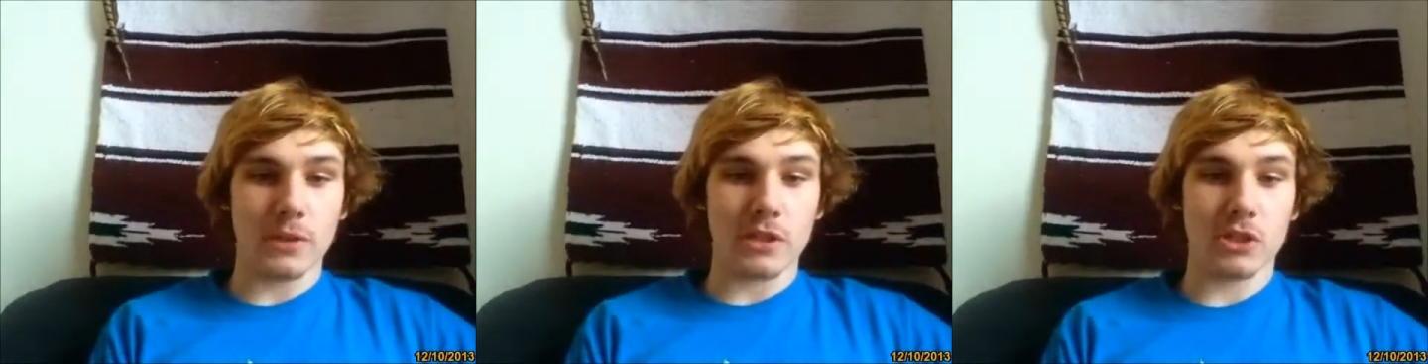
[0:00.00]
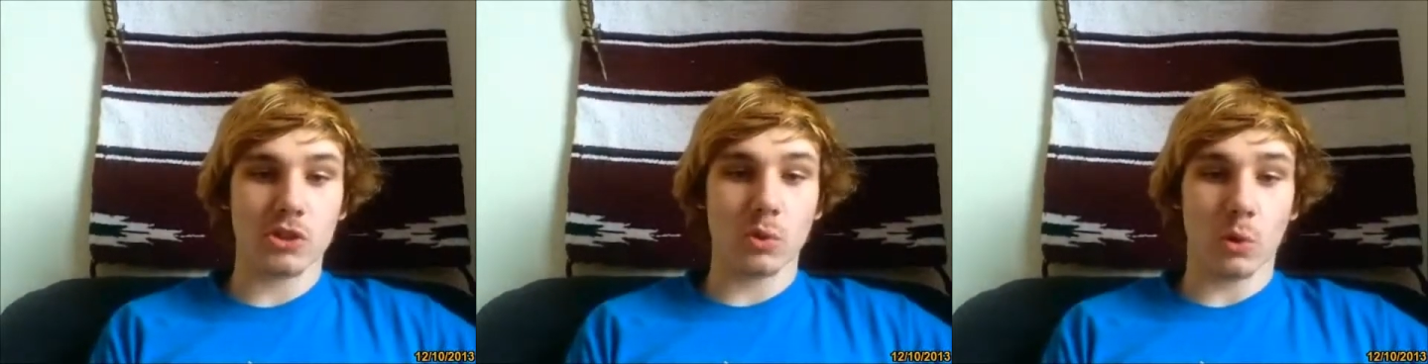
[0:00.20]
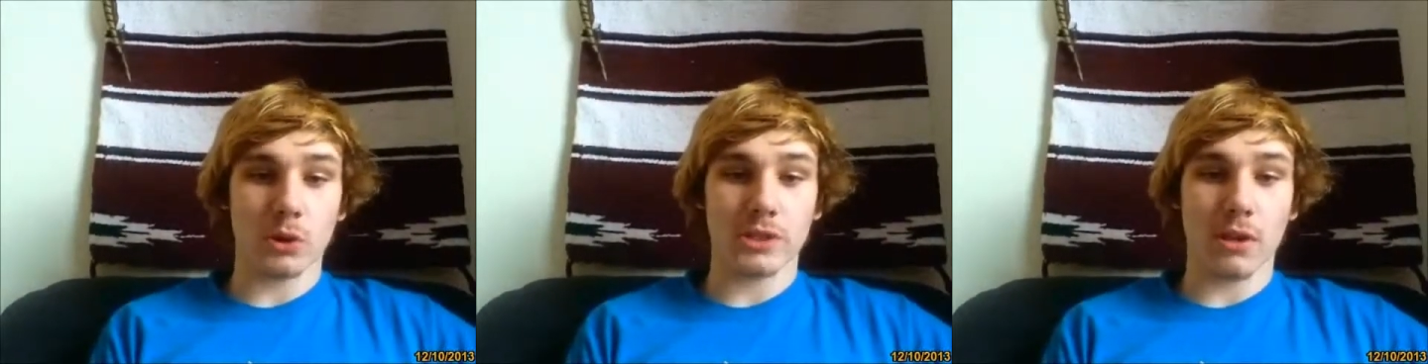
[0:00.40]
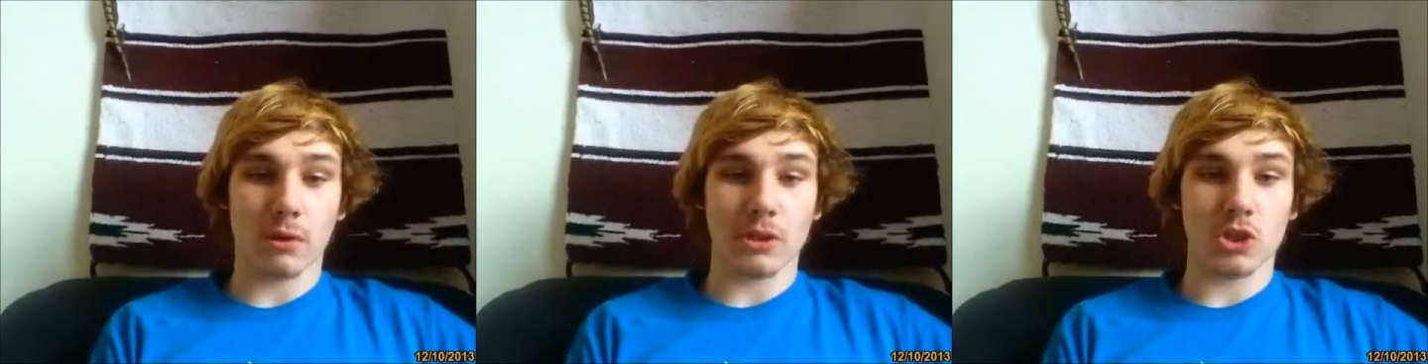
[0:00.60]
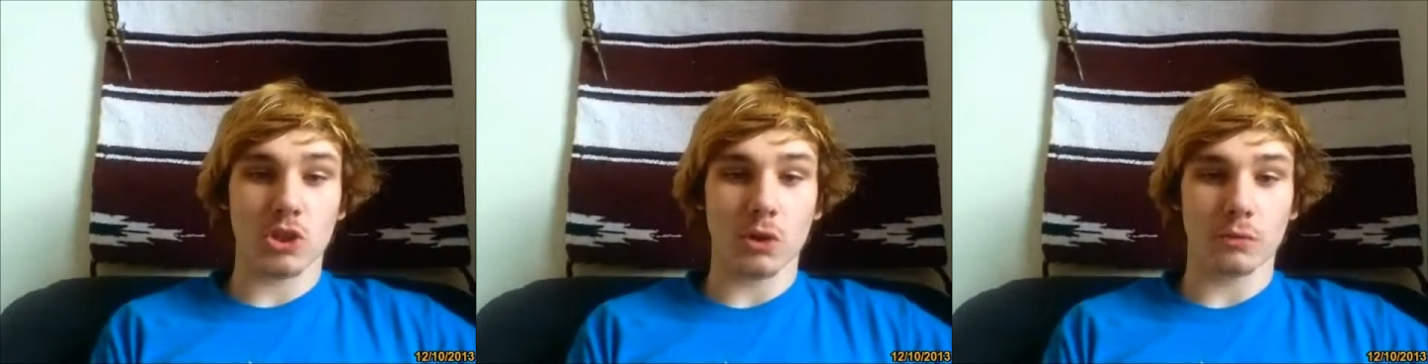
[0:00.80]
a store
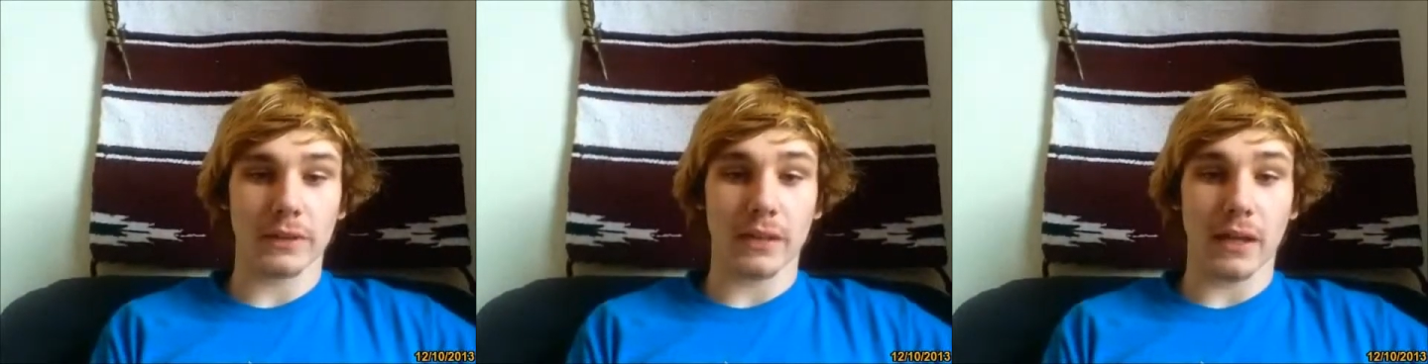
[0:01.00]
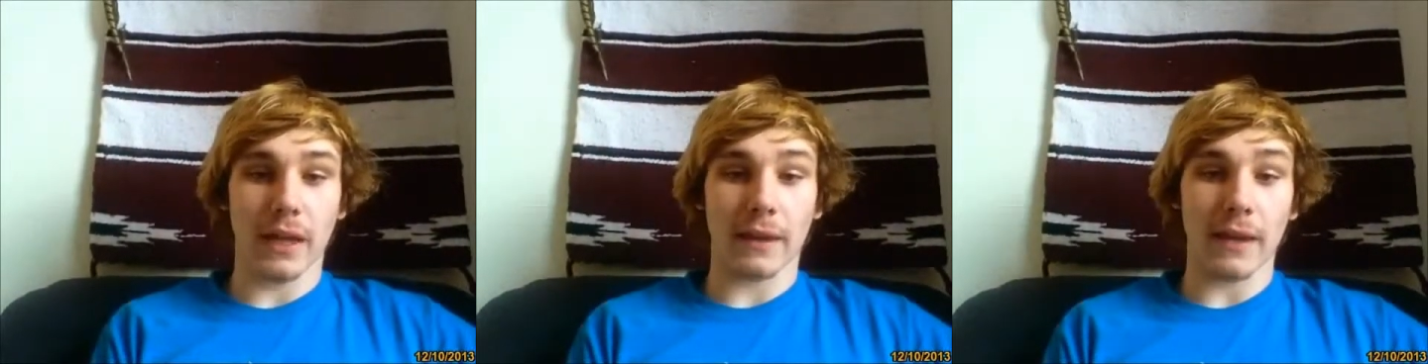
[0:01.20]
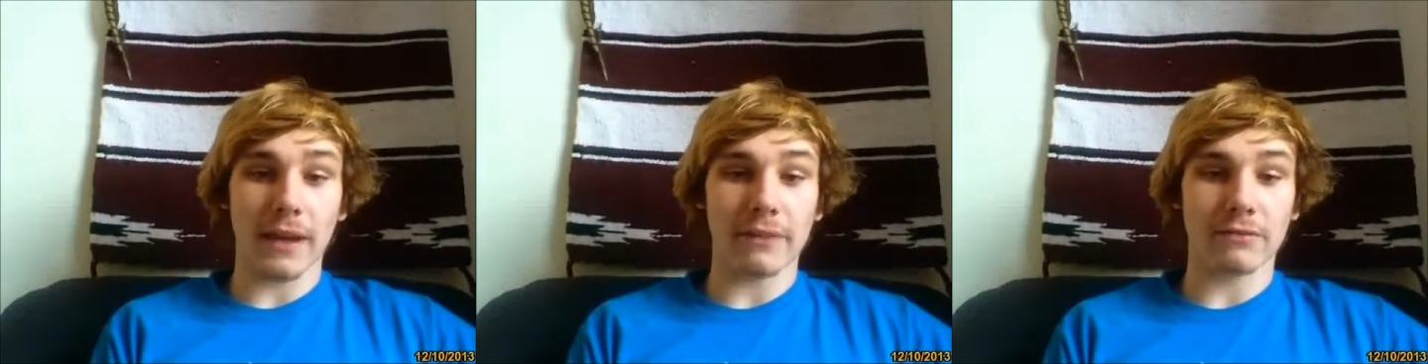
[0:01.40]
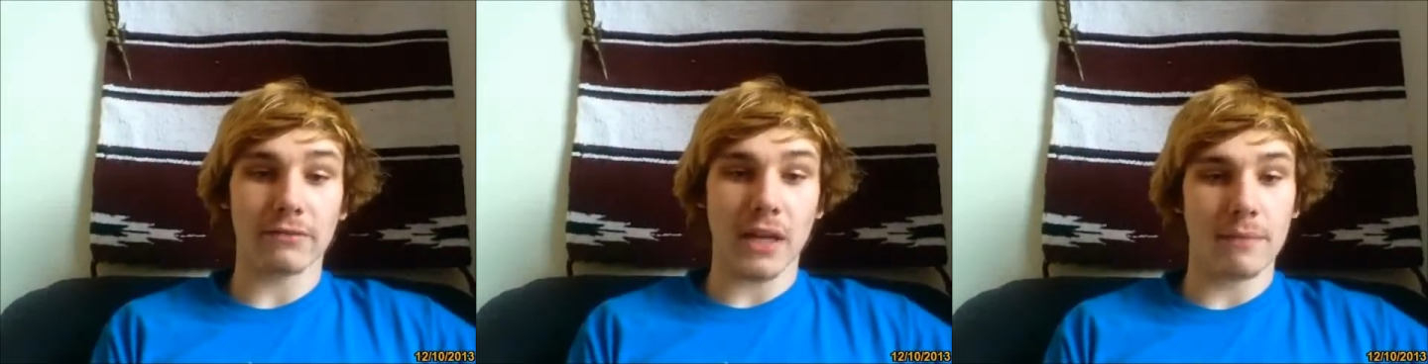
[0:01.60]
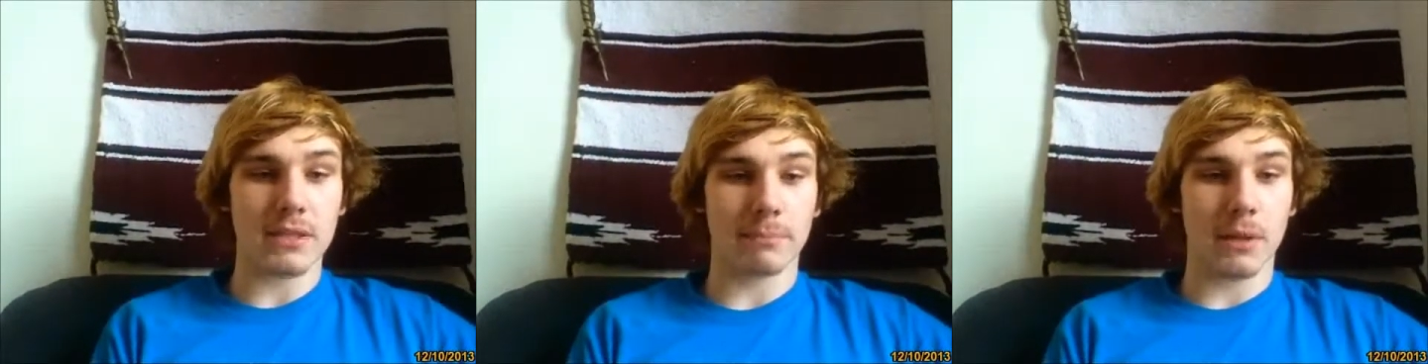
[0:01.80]
selling children a
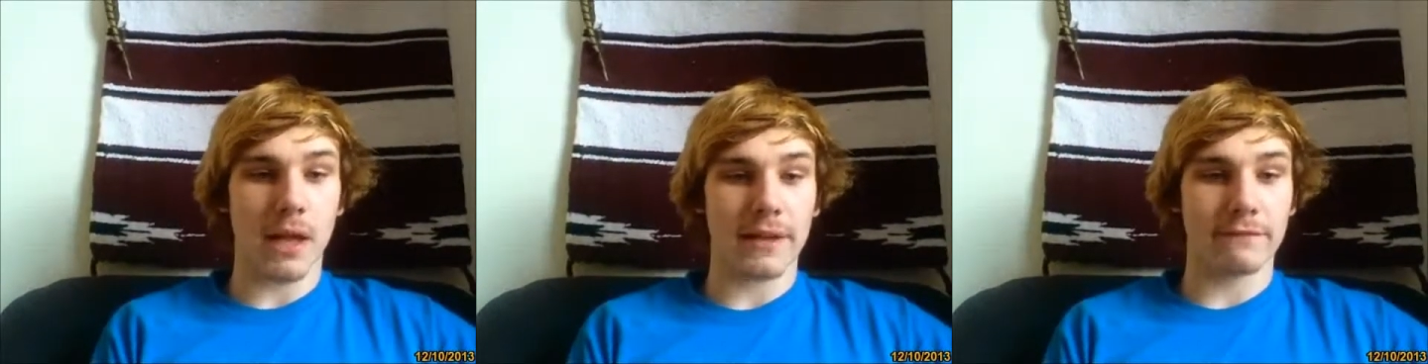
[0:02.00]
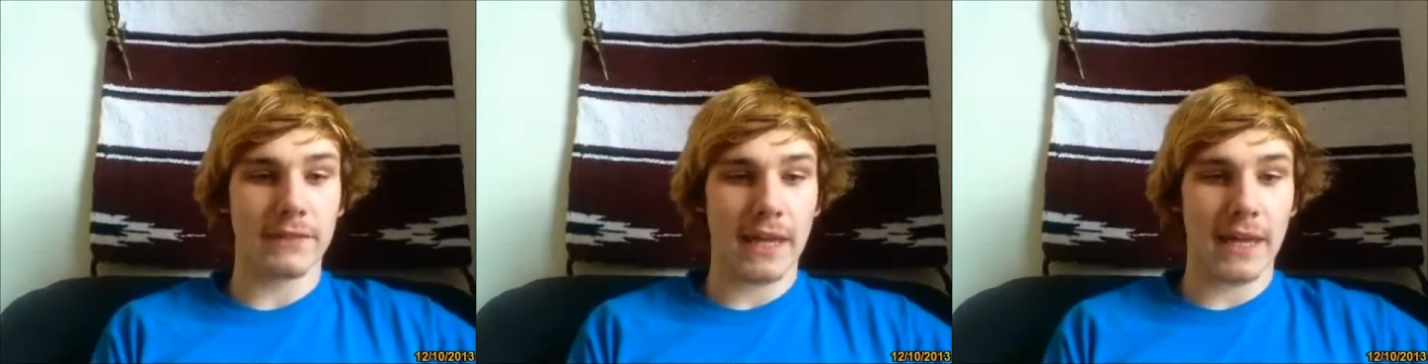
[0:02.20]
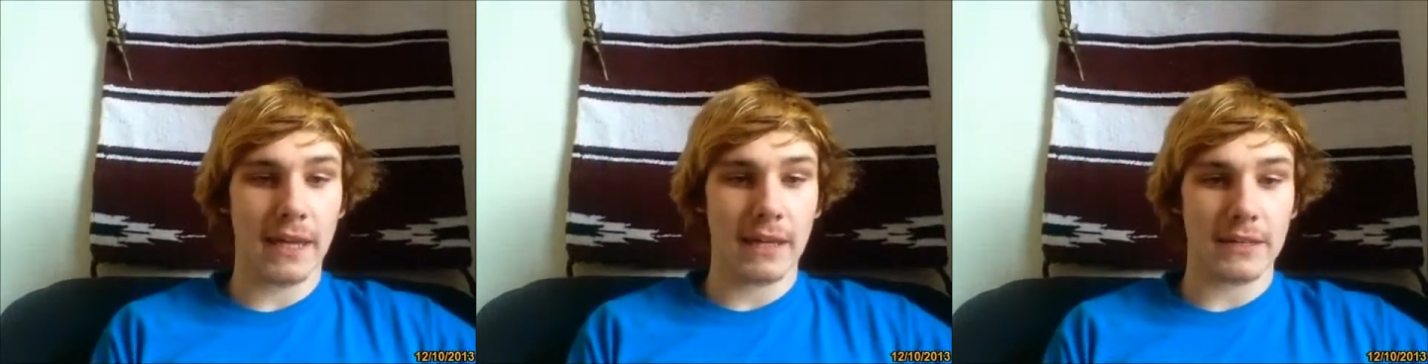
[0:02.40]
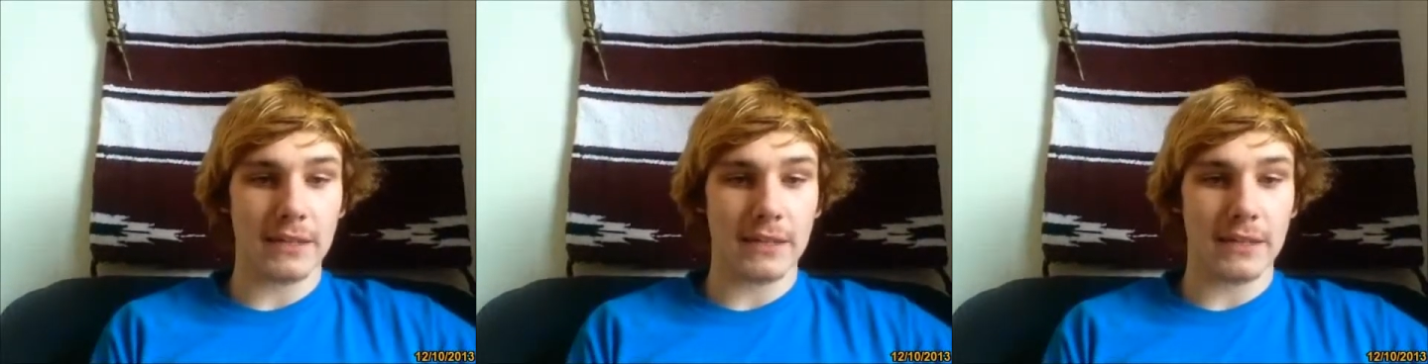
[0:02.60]
lifetime supply of candy.